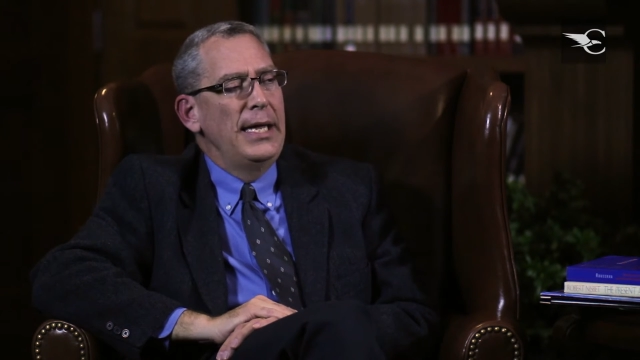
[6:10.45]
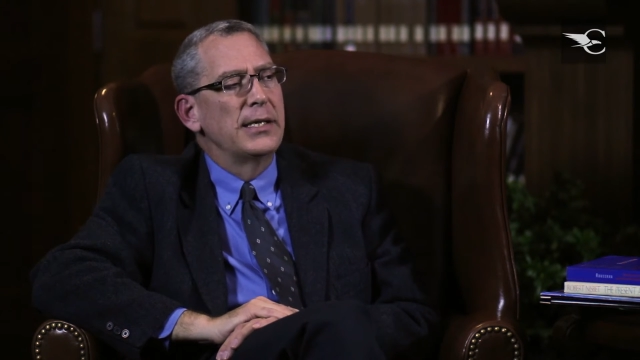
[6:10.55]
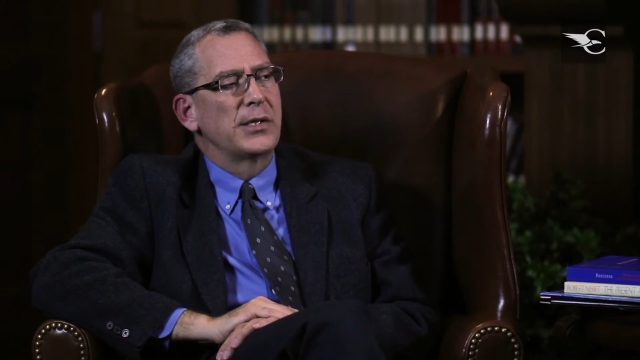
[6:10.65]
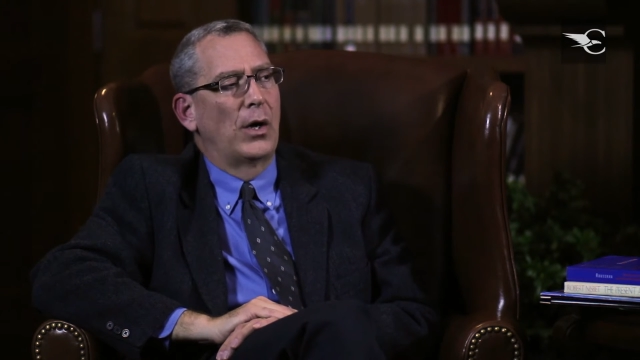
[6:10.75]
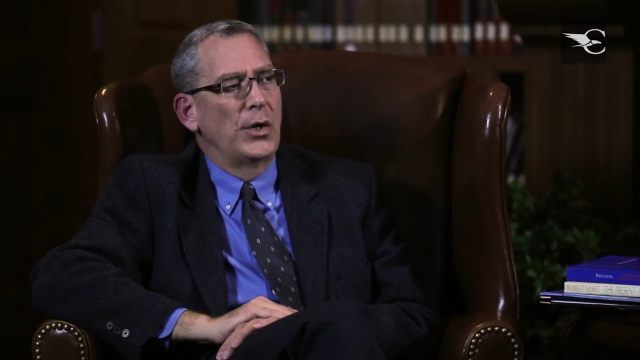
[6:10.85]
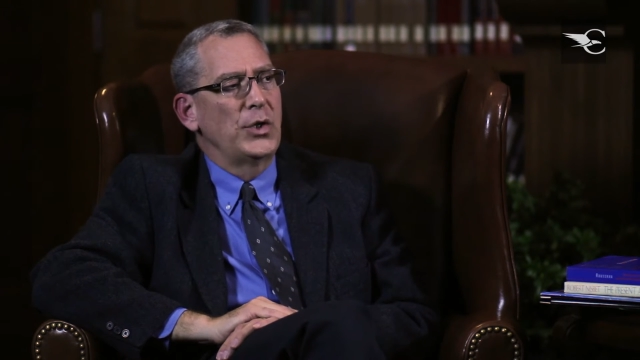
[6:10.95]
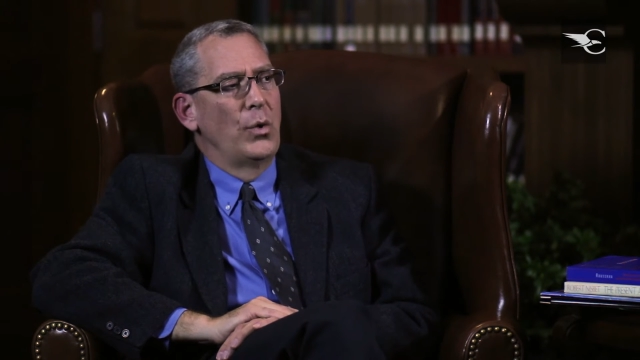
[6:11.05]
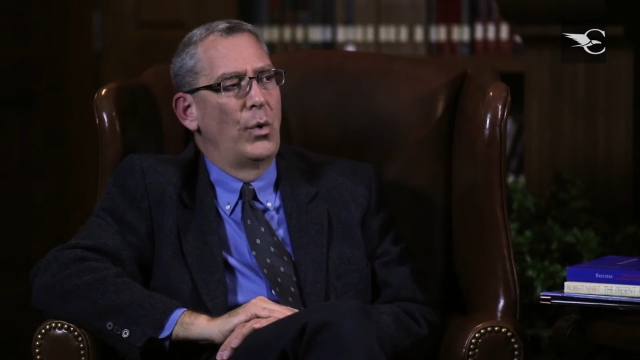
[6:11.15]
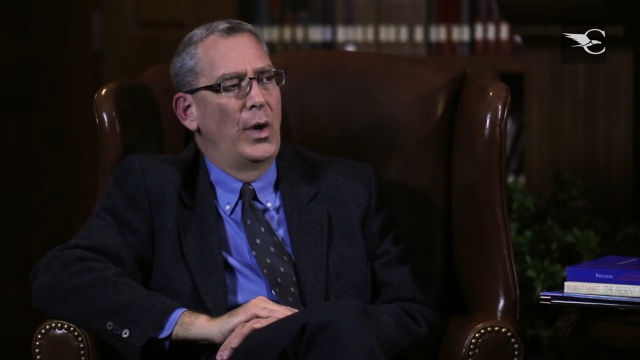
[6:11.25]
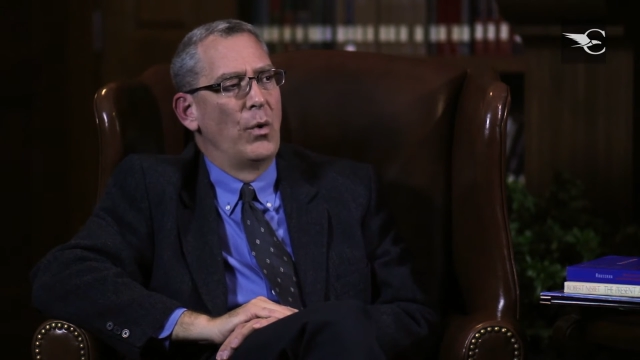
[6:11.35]
it's
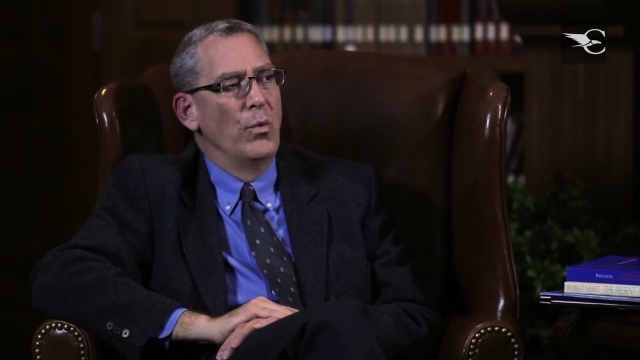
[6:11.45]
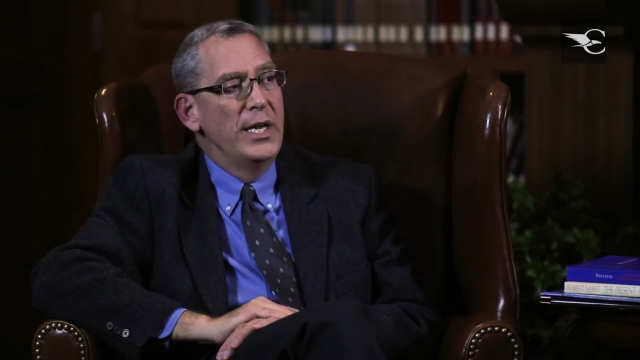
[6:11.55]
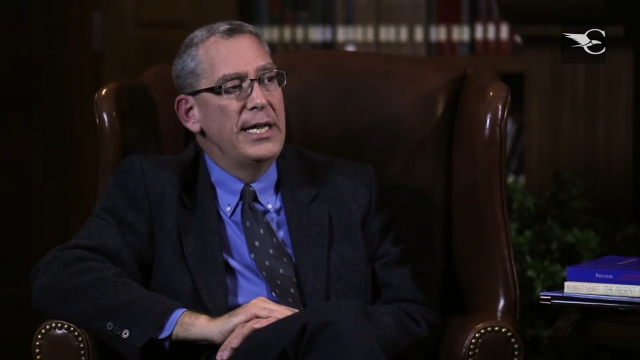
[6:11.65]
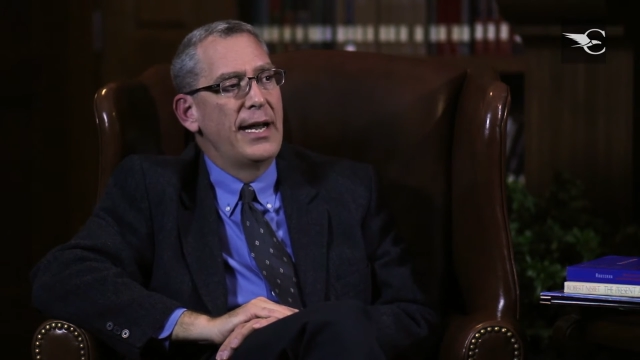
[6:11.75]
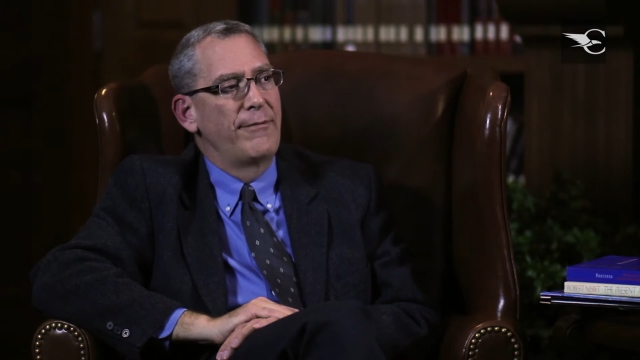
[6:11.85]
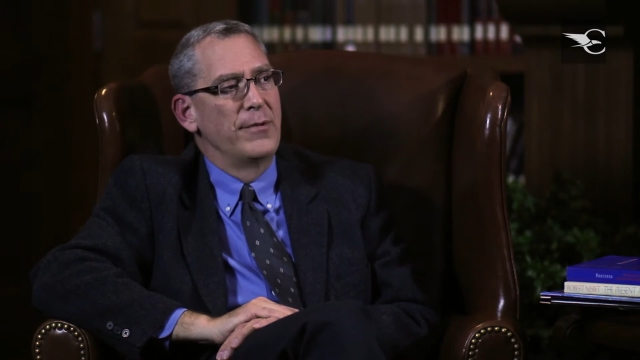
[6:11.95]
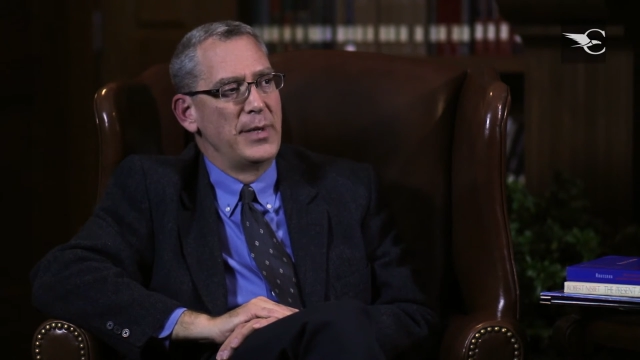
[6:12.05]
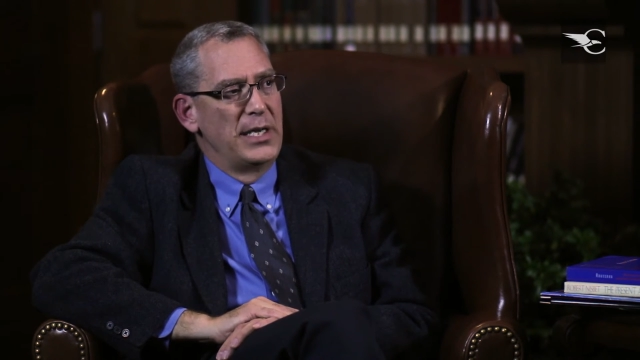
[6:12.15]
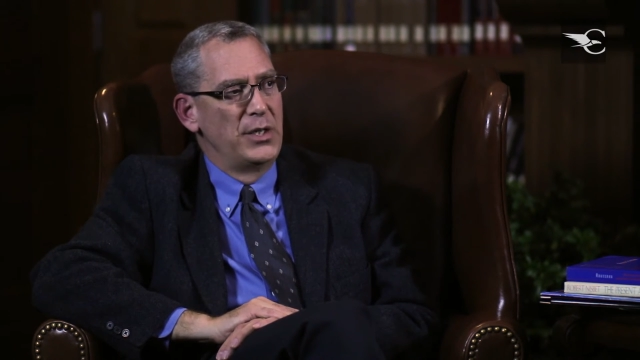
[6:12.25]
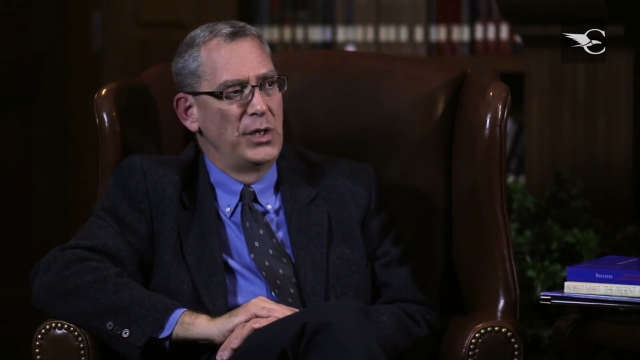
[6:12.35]
also a
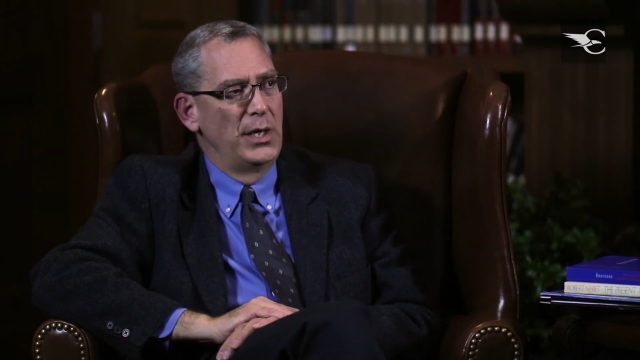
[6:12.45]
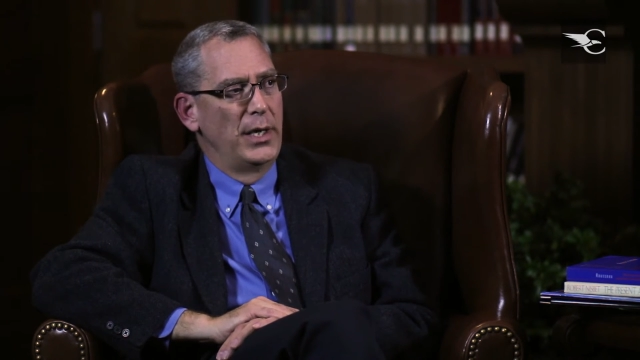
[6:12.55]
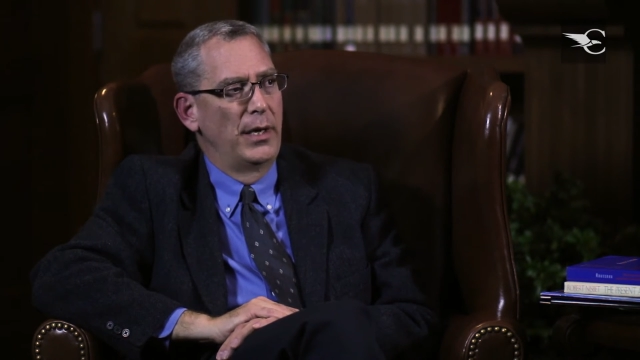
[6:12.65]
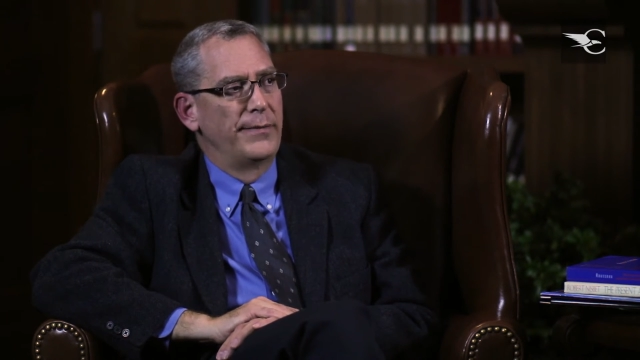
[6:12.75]
reaffirmation